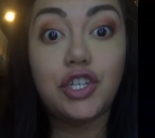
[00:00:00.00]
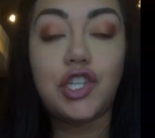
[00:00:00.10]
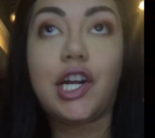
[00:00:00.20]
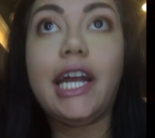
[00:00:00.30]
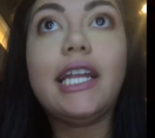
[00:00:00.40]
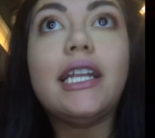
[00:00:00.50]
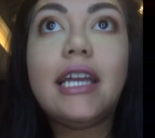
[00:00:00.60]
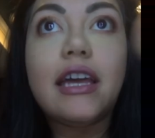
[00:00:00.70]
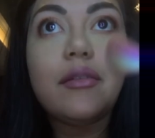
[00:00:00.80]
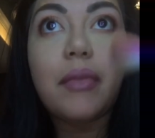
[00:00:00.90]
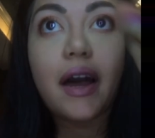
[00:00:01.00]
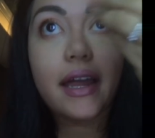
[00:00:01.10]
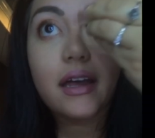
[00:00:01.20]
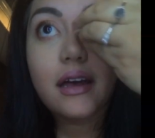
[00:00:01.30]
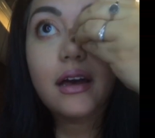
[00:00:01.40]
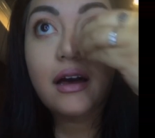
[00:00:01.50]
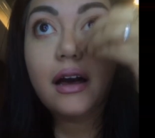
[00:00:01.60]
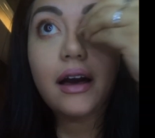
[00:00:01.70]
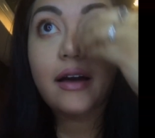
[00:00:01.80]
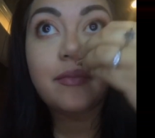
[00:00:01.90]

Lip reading: straight, getting my hot